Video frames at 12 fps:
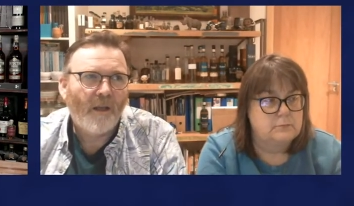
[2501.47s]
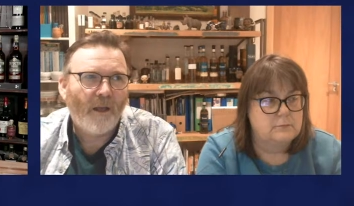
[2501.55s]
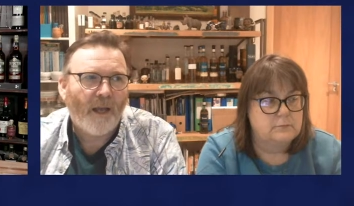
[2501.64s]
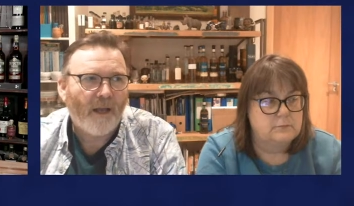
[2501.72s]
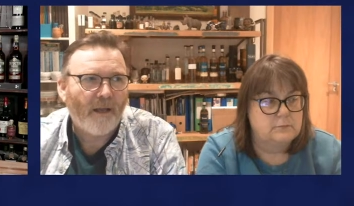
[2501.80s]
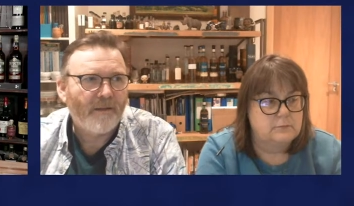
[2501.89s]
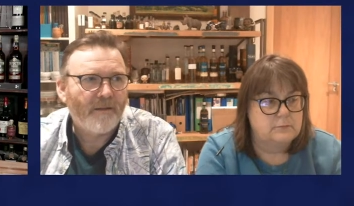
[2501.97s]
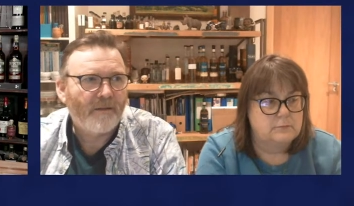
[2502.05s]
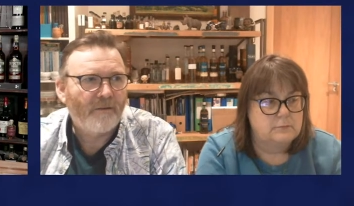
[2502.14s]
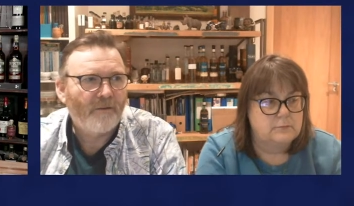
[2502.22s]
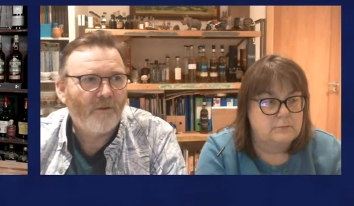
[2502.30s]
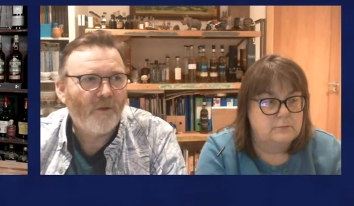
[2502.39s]
Speaker 1: has
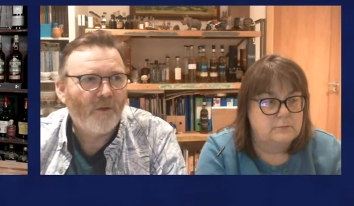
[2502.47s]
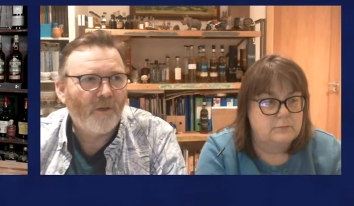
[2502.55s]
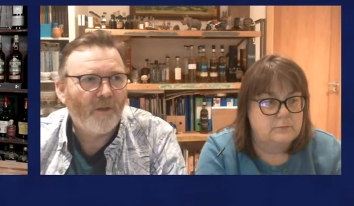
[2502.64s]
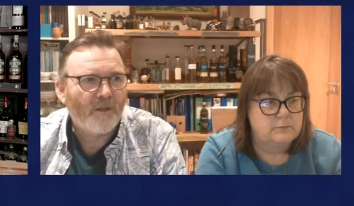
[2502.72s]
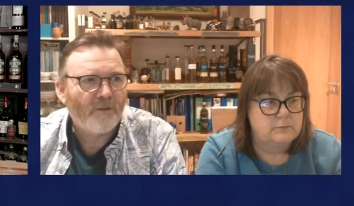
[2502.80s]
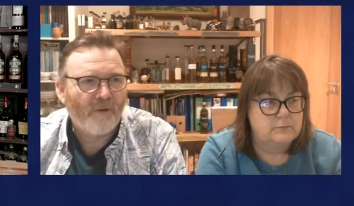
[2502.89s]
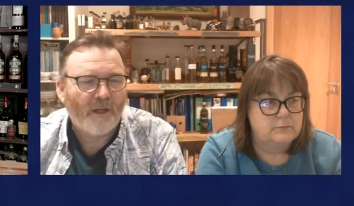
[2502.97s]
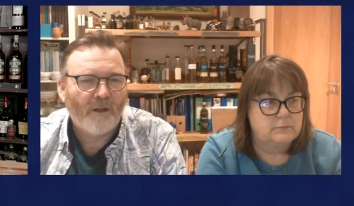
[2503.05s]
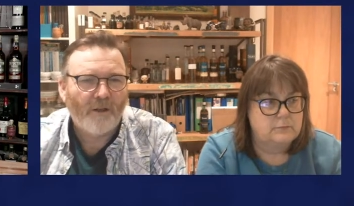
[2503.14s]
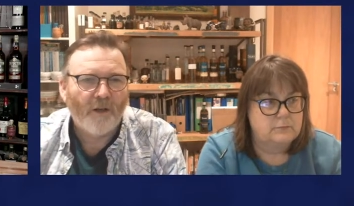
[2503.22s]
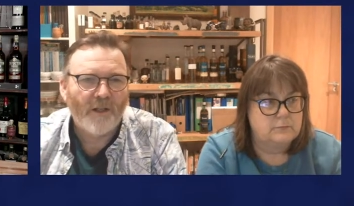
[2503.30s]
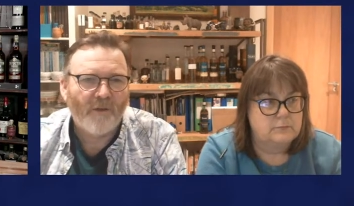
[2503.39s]
is
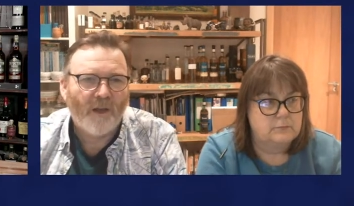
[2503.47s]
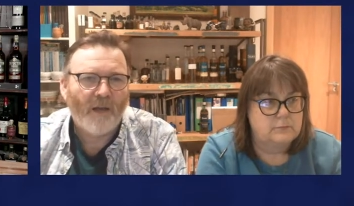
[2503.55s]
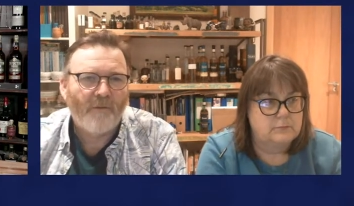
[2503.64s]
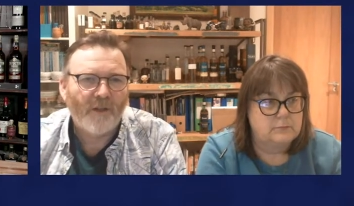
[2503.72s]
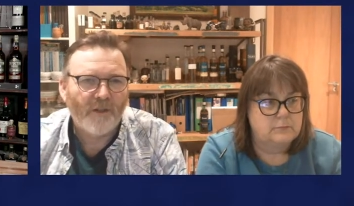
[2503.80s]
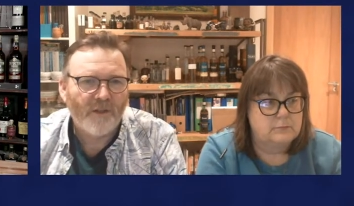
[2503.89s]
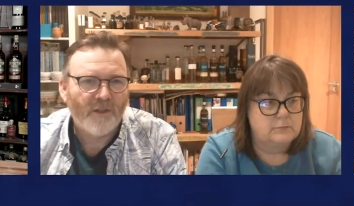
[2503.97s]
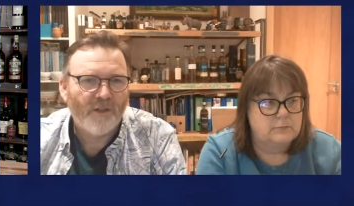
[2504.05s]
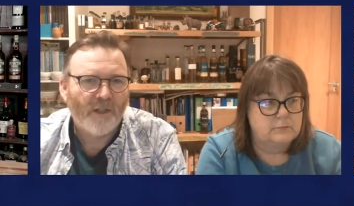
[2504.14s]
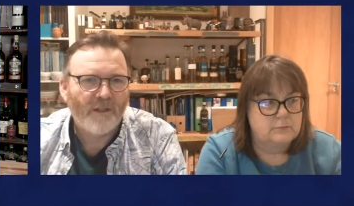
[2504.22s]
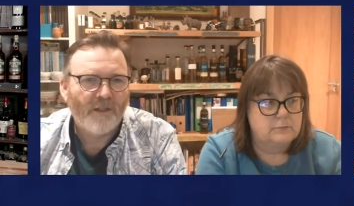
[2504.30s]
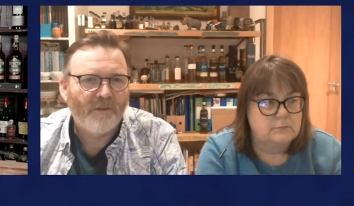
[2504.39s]
recognized for having a
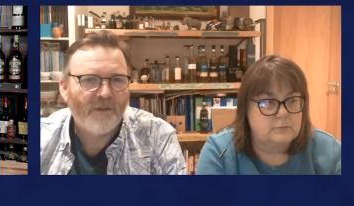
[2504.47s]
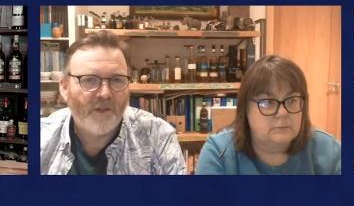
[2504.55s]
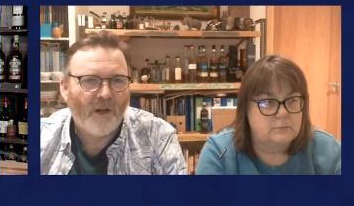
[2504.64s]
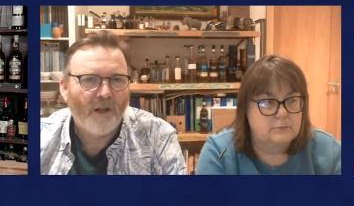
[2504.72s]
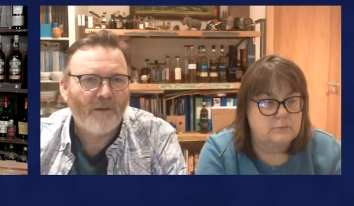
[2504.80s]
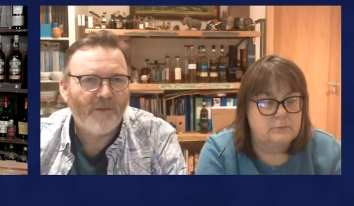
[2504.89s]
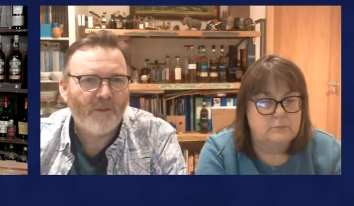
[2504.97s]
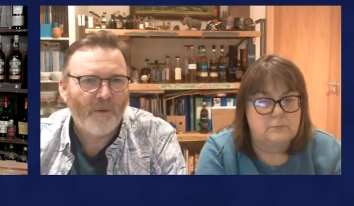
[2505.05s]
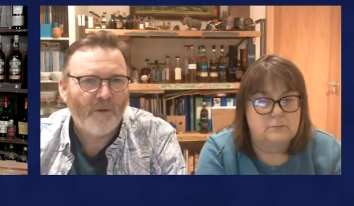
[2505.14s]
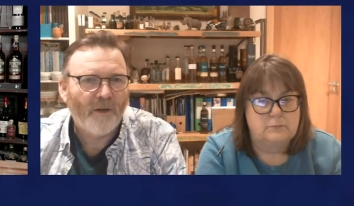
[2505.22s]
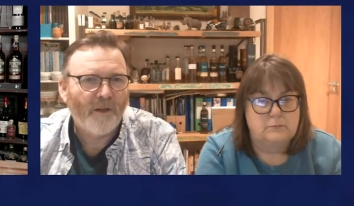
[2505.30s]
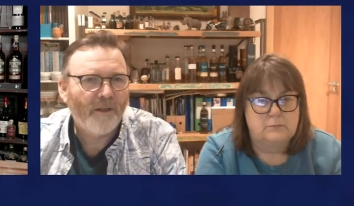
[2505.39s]
distinctive style of
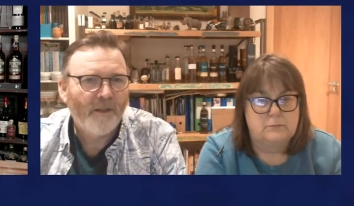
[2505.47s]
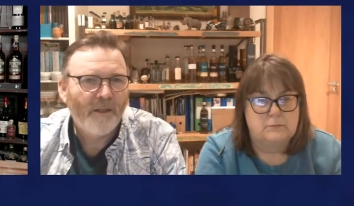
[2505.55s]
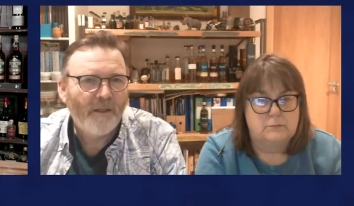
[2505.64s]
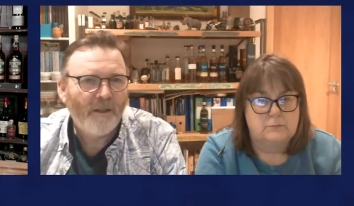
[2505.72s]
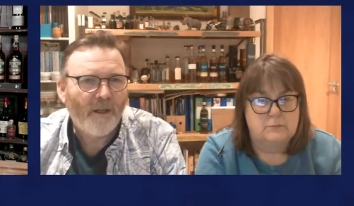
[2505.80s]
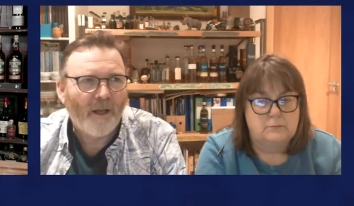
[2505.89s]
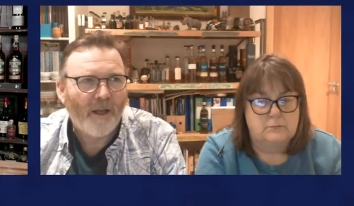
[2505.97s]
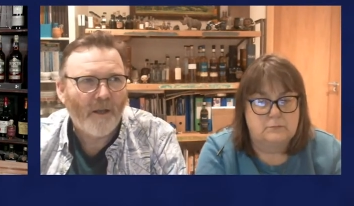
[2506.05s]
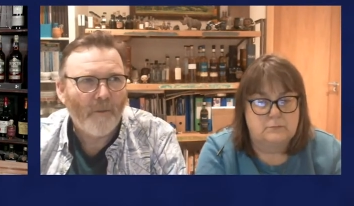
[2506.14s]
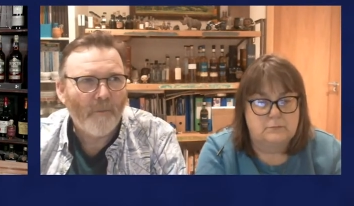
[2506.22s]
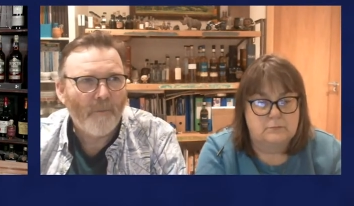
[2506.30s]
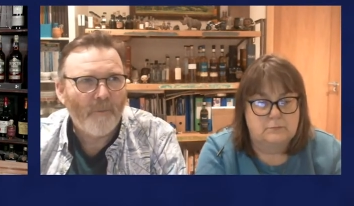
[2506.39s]
spirit
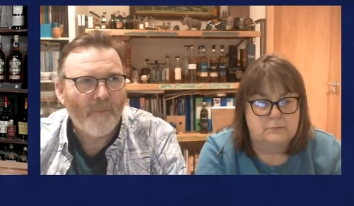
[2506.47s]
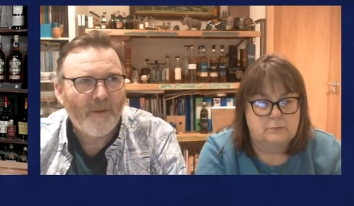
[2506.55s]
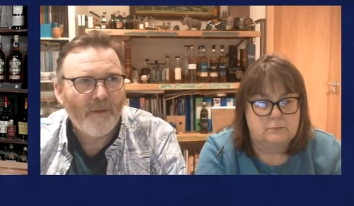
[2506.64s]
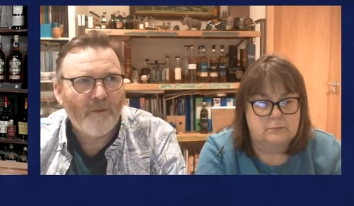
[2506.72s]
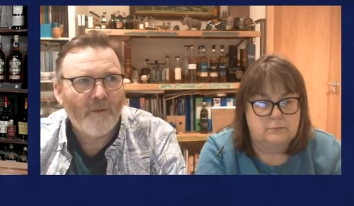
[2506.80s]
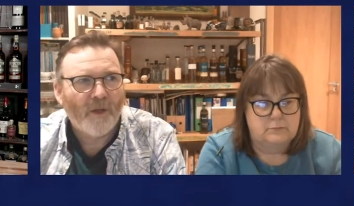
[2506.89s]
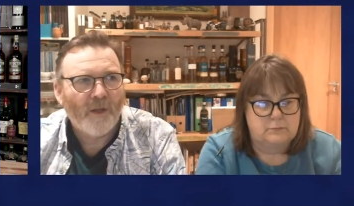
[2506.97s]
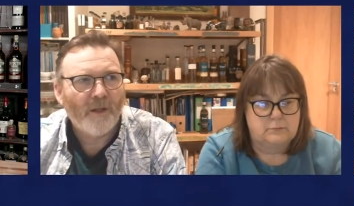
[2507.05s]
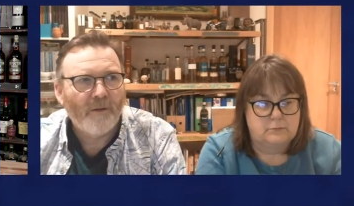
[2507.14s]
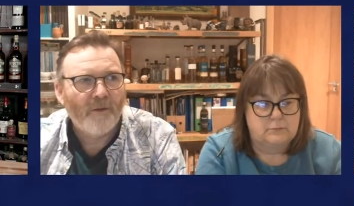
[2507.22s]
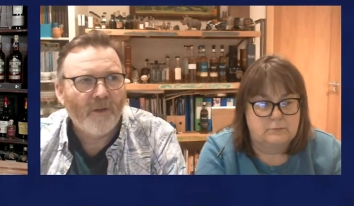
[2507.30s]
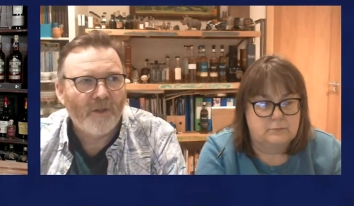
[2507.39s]
um, that
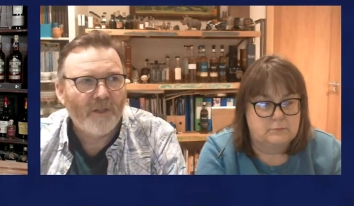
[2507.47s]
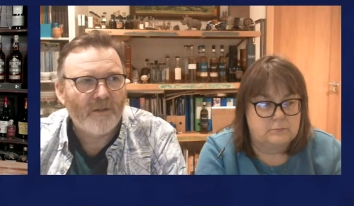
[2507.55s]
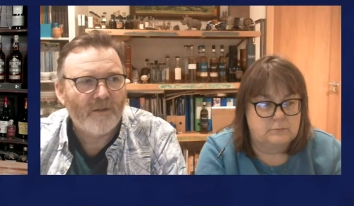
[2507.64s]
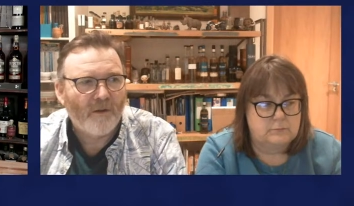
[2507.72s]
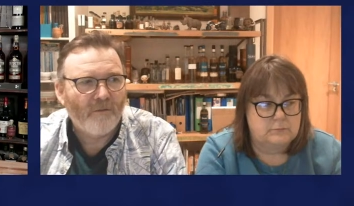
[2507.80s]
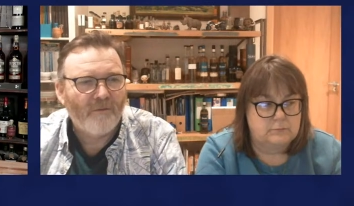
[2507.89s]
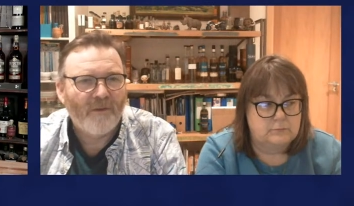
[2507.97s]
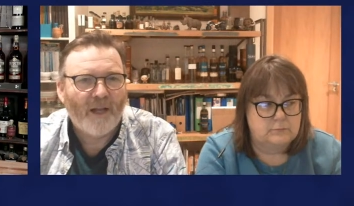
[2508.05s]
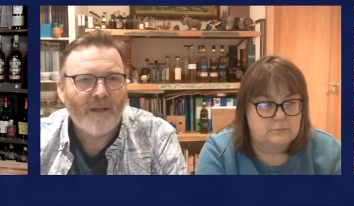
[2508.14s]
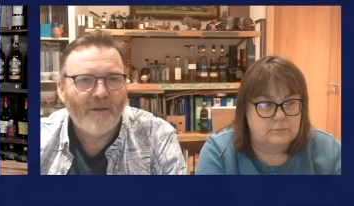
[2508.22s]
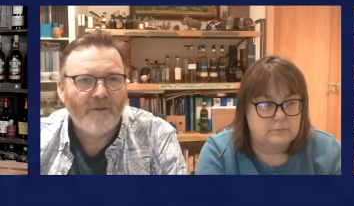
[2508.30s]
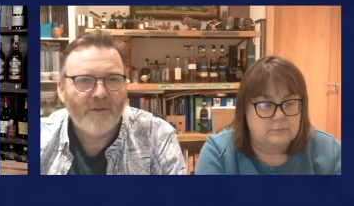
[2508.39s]
that is of
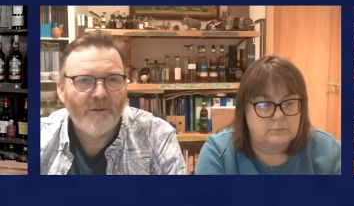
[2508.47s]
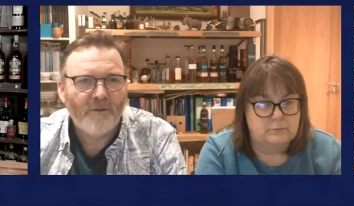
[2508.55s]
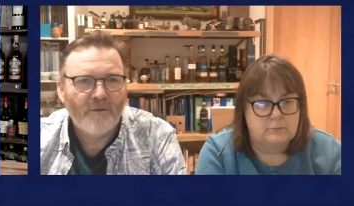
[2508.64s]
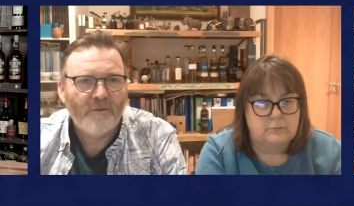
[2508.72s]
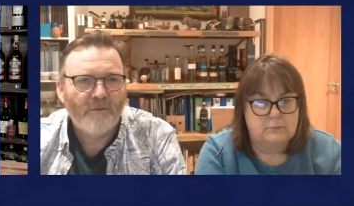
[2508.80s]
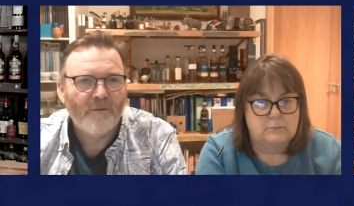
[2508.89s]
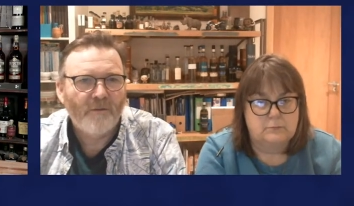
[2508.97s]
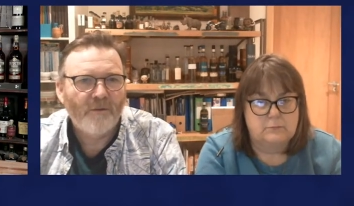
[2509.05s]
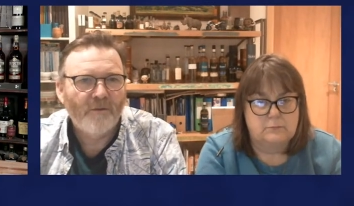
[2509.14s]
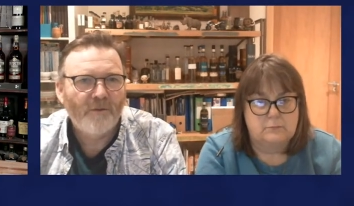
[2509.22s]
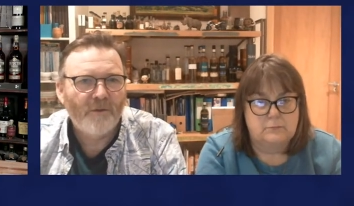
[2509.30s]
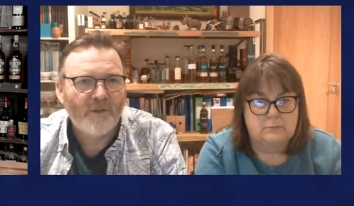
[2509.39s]
value to
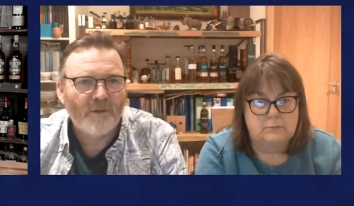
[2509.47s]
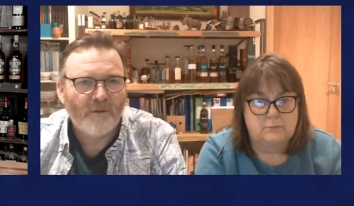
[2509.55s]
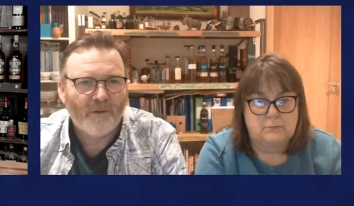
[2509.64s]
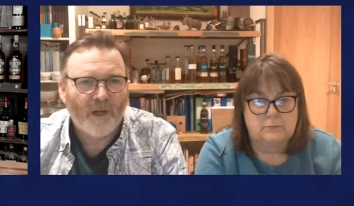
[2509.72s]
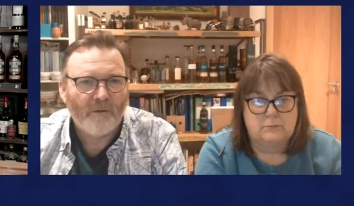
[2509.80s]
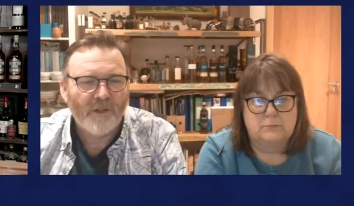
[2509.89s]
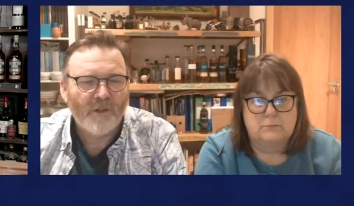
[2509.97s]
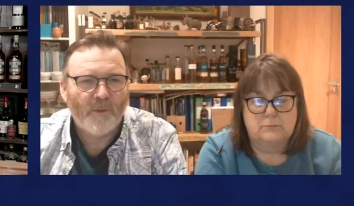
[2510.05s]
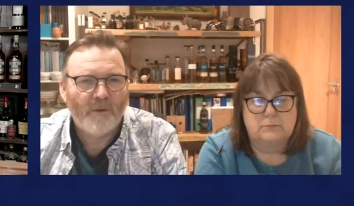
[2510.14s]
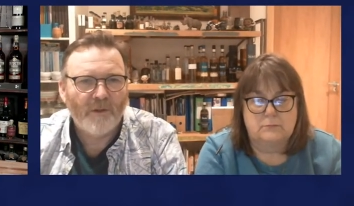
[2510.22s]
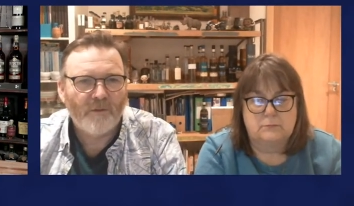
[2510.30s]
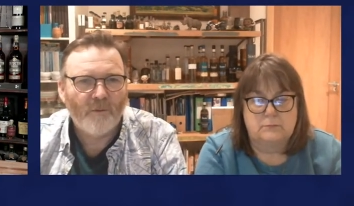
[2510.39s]
the sort of Irish
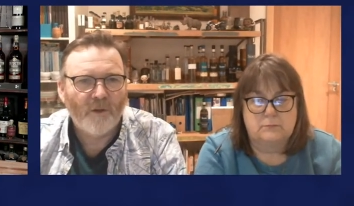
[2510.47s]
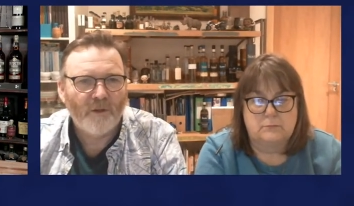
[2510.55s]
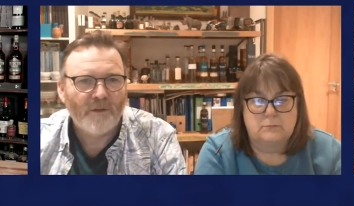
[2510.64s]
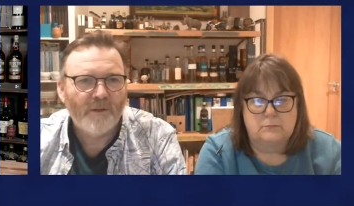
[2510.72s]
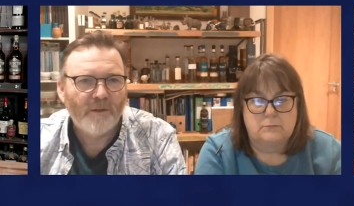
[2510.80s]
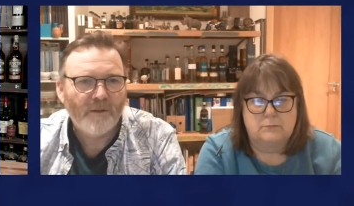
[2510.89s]
spirits world.